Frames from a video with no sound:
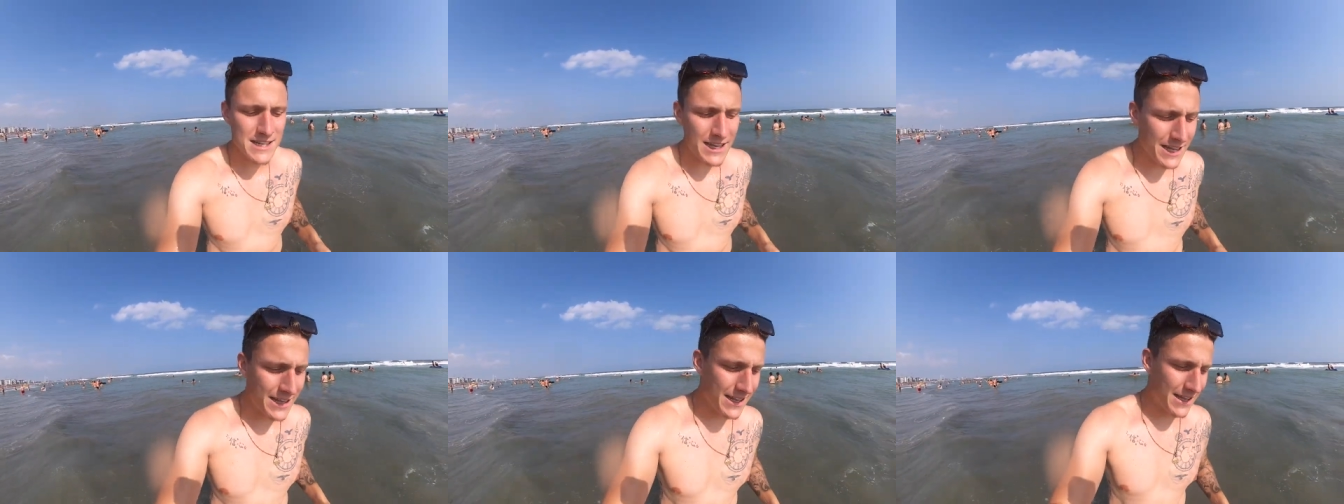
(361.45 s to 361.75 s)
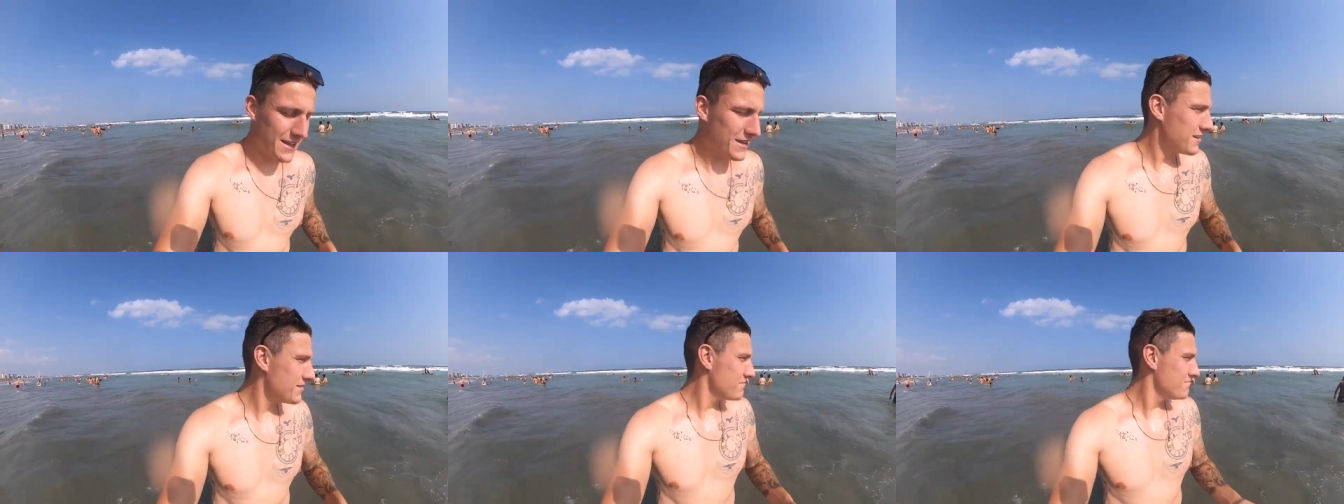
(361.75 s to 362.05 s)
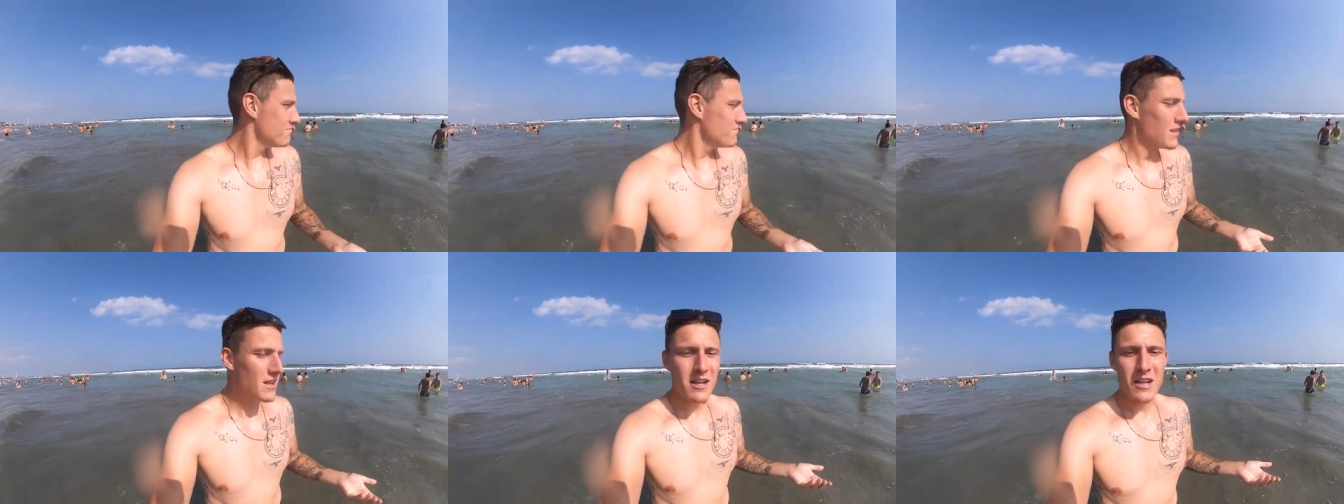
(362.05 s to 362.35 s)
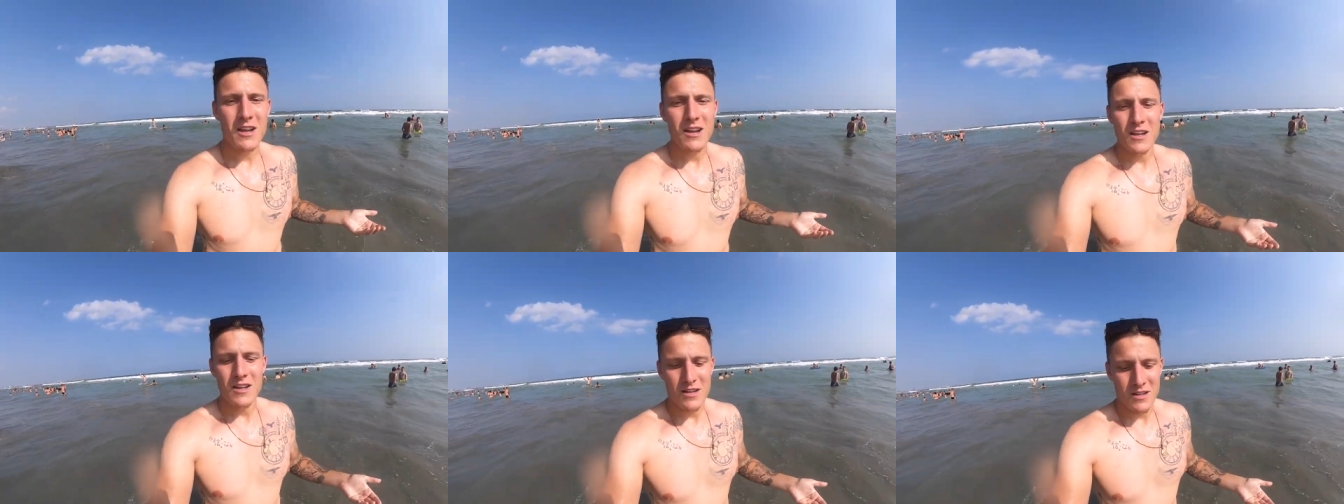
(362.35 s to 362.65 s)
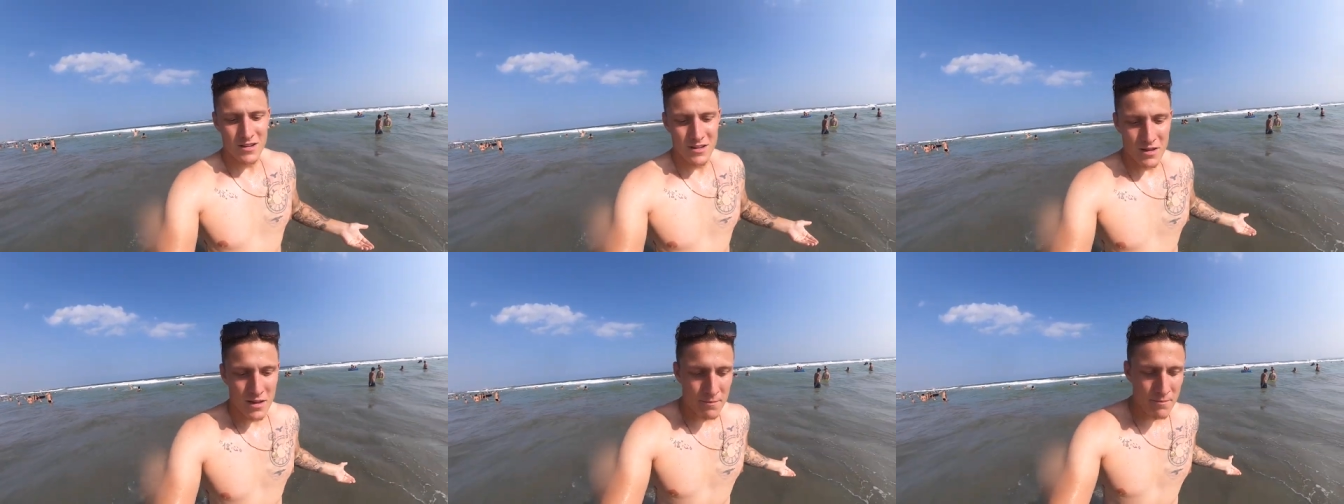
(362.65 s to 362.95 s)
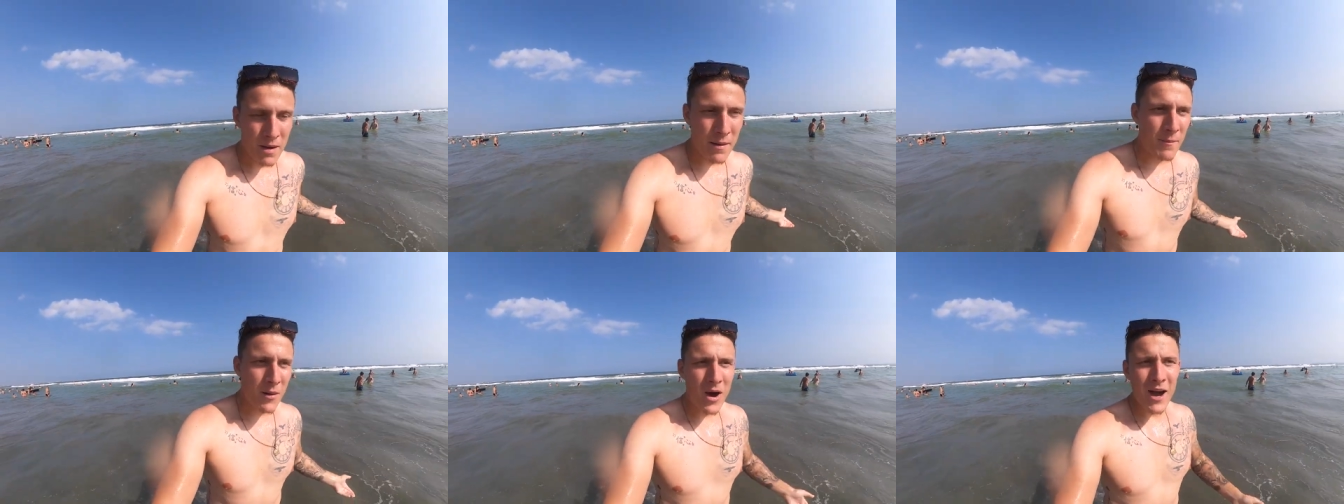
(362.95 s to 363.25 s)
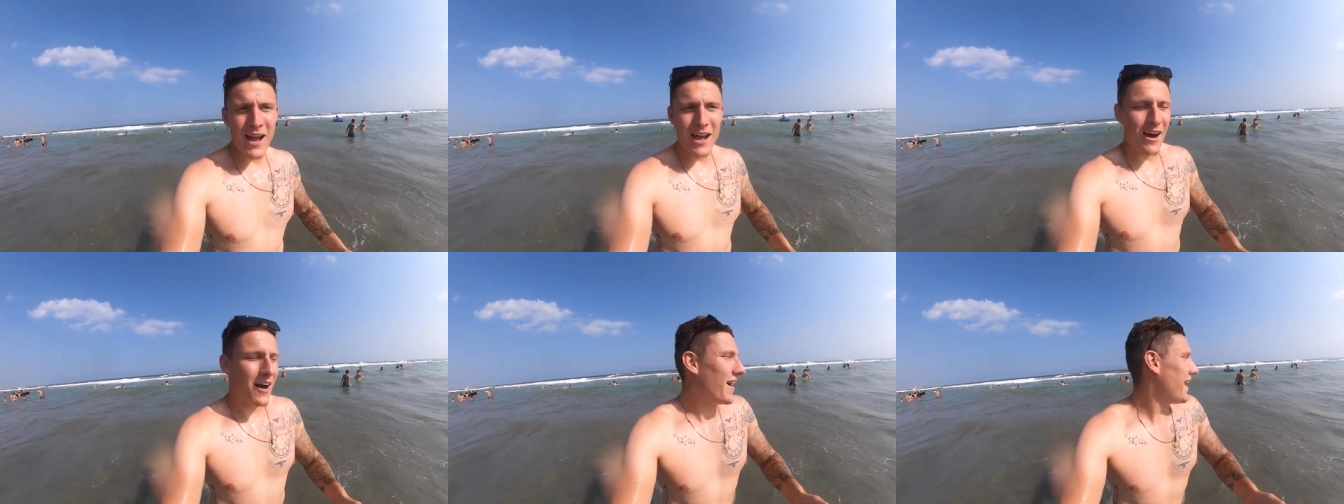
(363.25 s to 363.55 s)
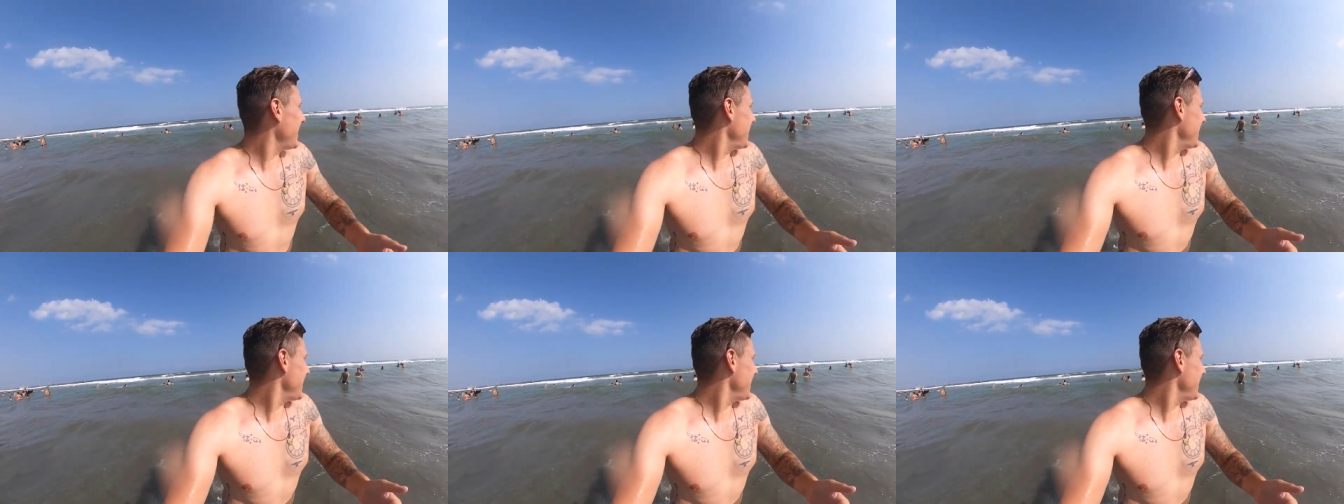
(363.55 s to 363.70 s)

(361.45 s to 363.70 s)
Sea. Mamaia,